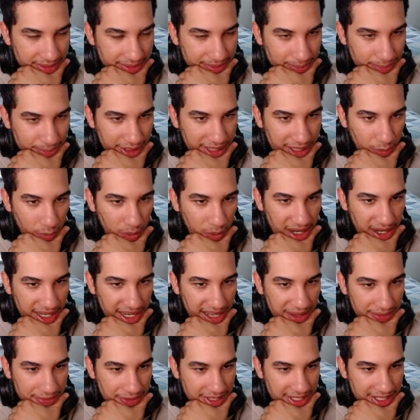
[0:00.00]
But the one
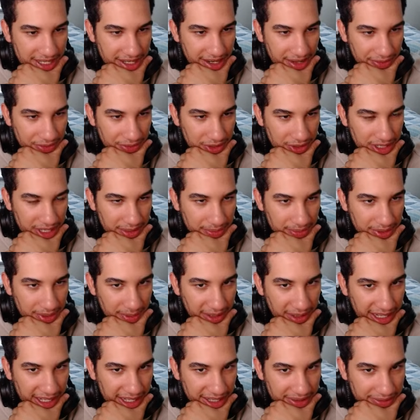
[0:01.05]
life is enough to keep them
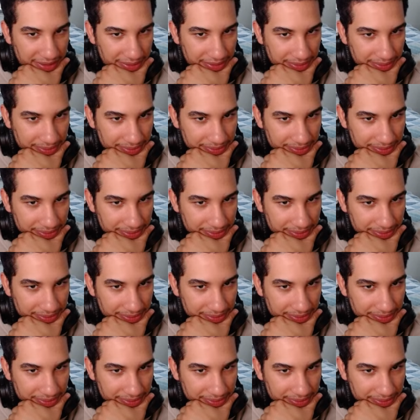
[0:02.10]
alive.